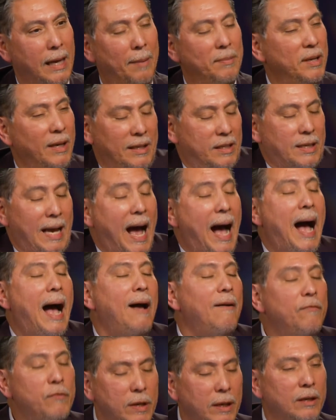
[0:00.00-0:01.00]
I mean, it's
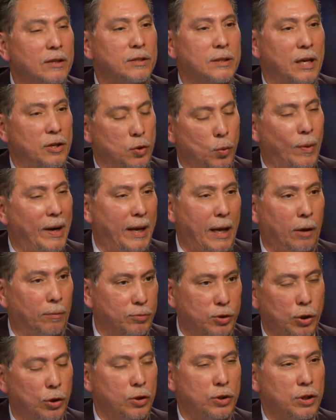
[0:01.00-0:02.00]
obvious that you want to help
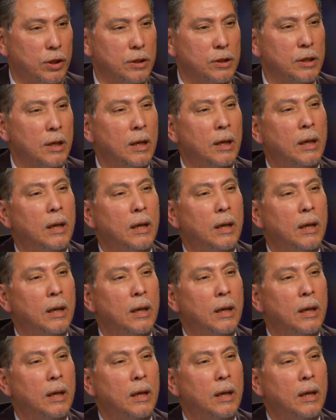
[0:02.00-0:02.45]
churches,